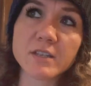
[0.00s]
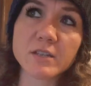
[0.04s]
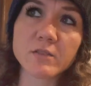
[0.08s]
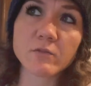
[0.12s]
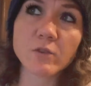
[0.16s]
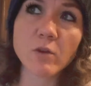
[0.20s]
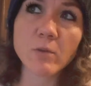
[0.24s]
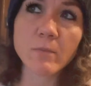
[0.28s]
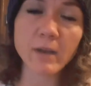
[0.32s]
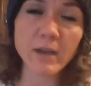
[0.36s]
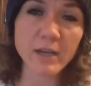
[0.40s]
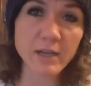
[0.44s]

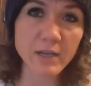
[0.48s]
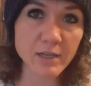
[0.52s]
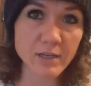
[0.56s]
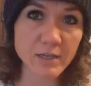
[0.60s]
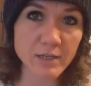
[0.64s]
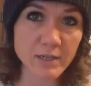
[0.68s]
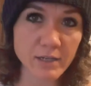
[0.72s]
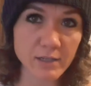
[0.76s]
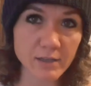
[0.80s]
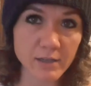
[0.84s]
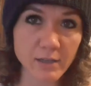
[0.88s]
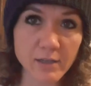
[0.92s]
Romanian
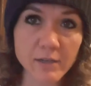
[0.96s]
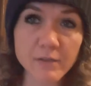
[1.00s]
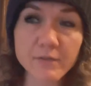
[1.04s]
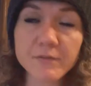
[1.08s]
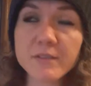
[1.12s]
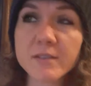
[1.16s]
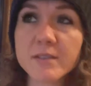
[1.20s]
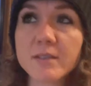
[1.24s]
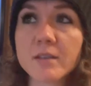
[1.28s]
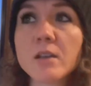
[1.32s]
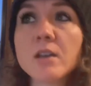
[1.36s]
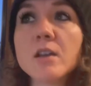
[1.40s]

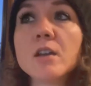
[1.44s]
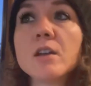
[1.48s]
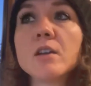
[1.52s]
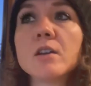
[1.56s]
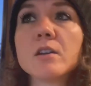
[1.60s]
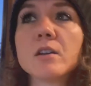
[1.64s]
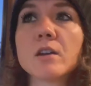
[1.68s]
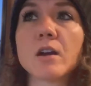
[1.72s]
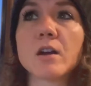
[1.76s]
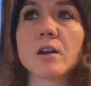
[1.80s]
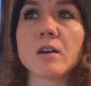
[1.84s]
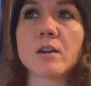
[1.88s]
deadlifts.
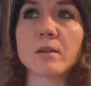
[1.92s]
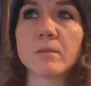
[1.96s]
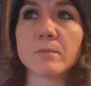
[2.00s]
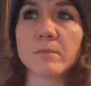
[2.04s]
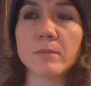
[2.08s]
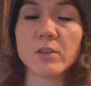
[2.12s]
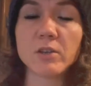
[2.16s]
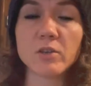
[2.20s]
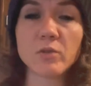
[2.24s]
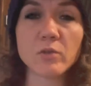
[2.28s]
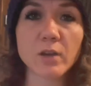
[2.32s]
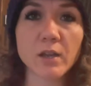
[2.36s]

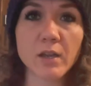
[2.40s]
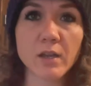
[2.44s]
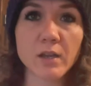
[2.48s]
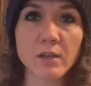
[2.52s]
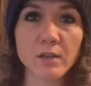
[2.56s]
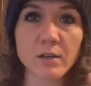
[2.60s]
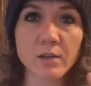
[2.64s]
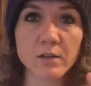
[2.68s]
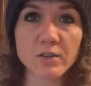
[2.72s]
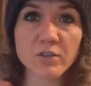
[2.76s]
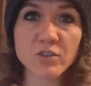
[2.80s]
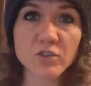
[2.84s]
You
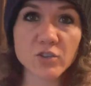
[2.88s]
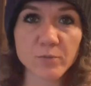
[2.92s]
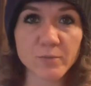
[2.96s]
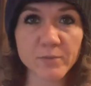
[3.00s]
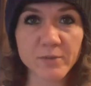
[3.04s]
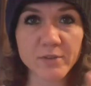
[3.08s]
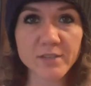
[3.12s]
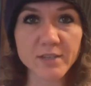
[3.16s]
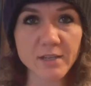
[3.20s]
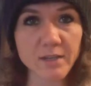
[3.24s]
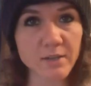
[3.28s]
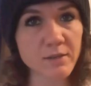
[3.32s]
can
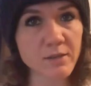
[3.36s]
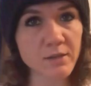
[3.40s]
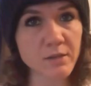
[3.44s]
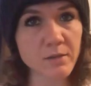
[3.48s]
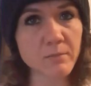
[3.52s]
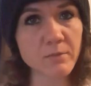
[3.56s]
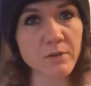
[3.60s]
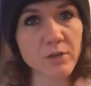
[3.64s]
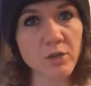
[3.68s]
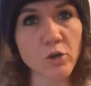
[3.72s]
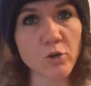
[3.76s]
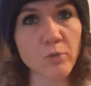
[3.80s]
superset
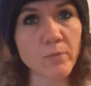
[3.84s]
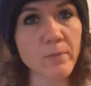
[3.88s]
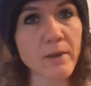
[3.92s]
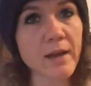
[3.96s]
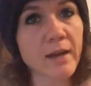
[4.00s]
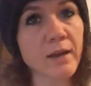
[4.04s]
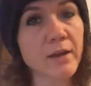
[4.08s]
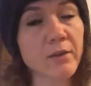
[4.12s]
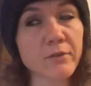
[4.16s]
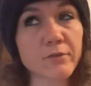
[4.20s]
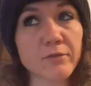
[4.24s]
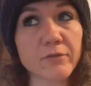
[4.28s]
them and go
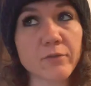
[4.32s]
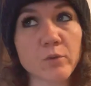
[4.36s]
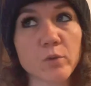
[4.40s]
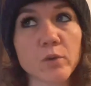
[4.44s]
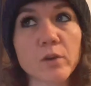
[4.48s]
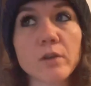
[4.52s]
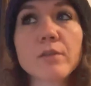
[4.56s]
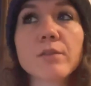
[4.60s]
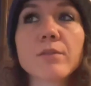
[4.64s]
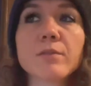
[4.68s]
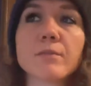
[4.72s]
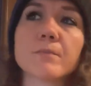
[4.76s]
back and
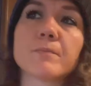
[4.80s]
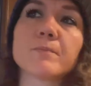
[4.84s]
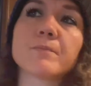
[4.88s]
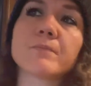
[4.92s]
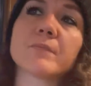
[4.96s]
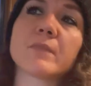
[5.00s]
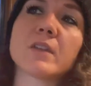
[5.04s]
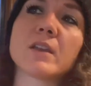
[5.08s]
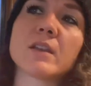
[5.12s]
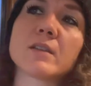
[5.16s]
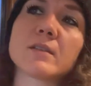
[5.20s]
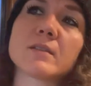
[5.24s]
forth
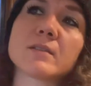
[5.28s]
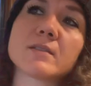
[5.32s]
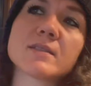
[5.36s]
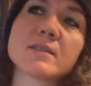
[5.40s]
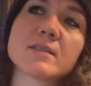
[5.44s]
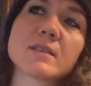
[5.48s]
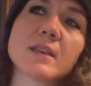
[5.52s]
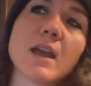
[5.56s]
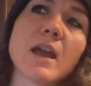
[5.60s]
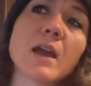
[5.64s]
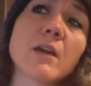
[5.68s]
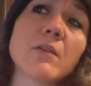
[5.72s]

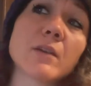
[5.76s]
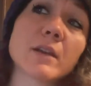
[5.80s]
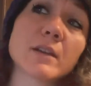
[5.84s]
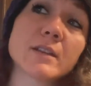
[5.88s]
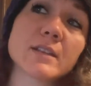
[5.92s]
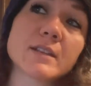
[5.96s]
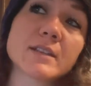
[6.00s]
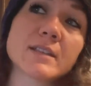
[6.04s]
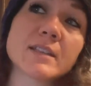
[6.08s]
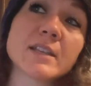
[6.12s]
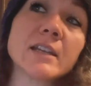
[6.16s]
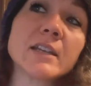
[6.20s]
is how I
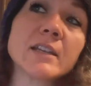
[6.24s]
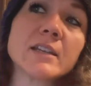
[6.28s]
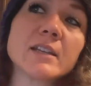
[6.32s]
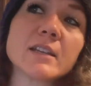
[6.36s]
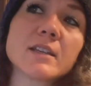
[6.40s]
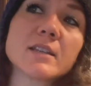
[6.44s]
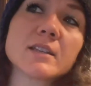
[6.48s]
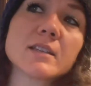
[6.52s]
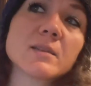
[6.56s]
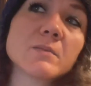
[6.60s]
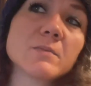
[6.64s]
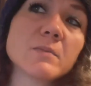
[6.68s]
designed
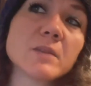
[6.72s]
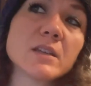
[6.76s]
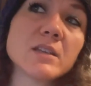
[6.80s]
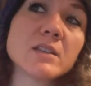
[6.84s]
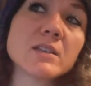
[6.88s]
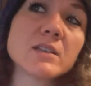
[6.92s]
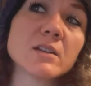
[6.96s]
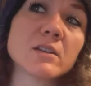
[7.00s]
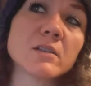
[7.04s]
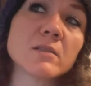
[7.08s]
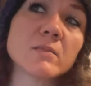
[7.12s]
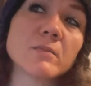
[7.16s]
it to be
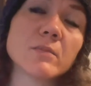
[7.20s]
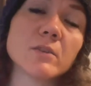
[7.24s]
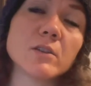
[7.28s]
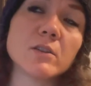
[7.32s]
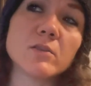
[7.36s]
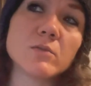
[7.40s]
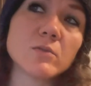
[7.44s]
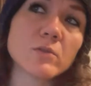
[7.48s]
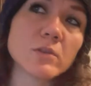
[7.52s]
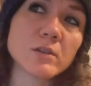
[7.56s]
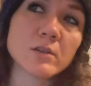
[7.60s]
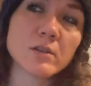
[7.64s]
done, but
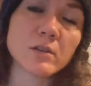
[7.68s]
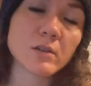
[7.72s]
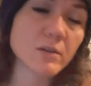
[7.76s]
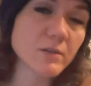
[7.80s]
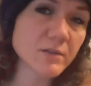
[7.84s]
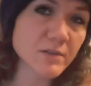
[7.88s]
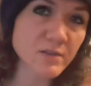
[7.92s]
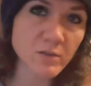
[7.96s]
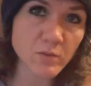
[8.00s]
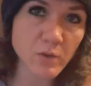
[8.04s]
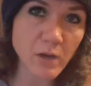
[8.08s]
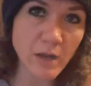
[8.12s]
you can
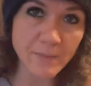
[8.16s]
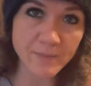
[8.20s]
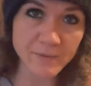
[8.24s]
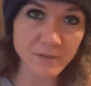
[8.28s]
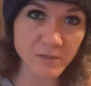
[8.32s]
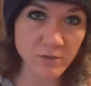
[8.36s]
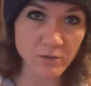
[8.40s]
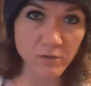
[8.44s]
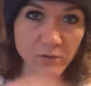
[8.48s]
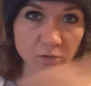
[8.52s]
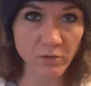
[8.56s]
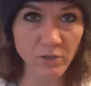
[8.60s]
also
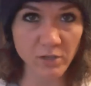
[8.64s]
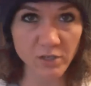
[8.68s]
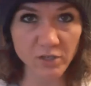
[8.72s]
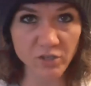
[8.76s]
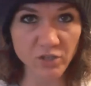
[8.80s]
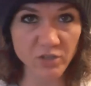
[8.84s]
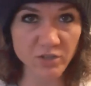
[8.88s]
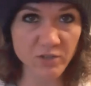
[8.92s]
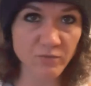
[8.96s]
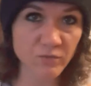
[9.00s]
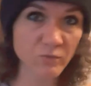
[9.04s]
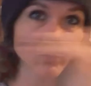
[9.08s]
absolutely
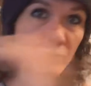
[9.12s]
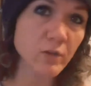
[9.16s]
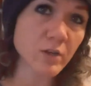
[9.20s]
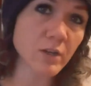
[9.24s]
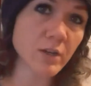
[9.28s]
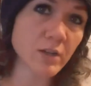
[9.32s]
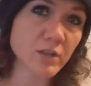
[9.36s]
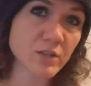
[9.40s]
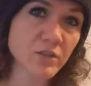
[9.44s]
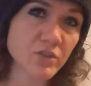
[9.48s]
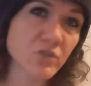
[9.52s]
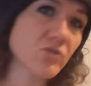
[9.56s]
just run
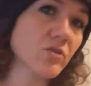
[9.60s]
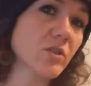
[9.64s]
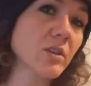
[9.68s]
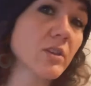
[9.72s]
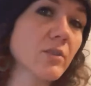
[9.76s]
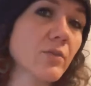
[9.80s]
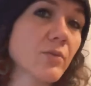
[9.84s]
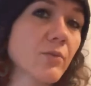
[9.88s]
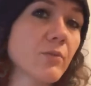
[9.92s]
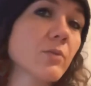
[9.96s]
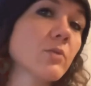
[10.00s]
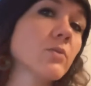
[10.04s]
it straight
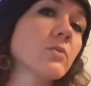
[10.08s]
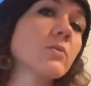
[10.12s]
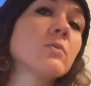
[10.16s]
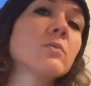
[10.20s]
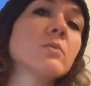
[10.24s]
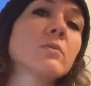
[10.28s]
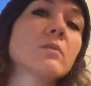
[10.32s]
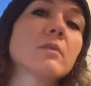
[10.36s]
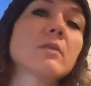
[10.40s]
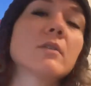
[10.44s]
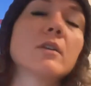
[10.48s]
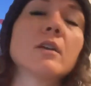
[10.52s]

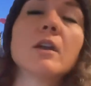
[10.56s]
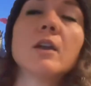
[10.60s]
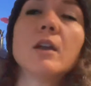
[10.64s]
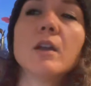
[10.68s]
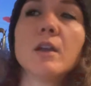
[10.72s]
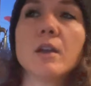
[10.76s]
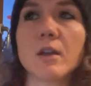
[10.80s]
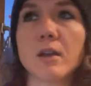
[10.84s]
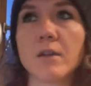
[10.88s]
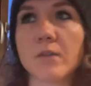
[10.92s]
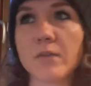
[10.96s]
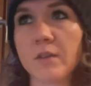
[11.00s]
through
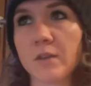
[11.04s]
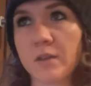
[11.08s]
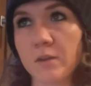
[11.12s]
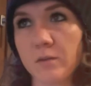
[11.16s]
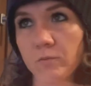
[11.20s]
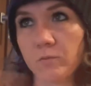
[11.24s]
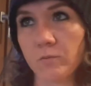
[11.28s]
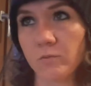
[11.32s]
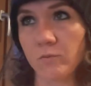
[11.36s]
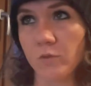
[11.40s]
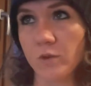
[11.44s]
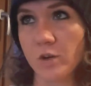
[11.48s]
and
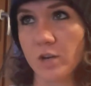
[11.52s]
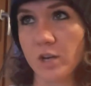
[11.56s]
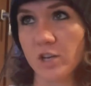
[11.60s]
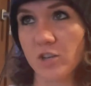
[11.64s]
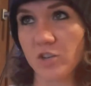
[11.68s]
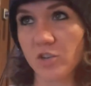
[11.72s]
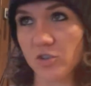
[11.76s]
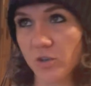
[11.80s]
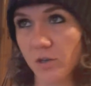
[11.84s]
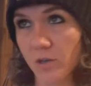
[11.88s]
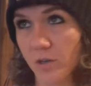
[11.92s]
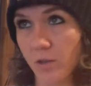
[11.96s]
then run it
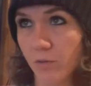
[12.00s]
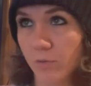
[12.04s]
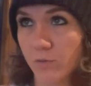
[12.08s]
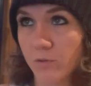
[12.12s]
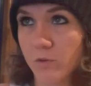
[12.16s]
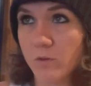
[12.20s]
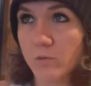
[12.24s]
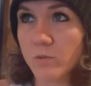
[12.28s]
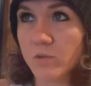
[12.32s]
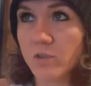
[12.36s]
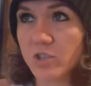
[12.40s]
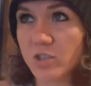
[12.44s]
straight
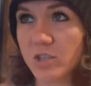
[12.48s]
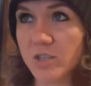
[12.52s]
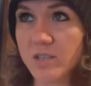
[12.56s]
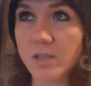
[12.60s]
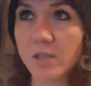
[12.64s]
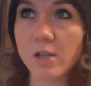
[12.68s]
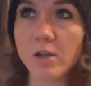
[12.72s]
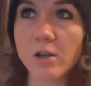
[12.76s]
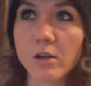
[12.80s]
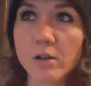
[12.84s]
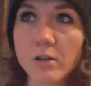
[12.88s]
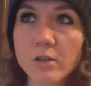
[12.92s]
through and just
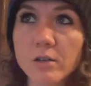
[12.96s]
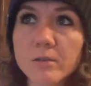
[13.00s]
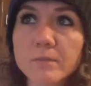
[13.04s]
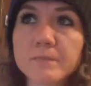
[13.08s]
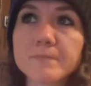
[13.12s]
log.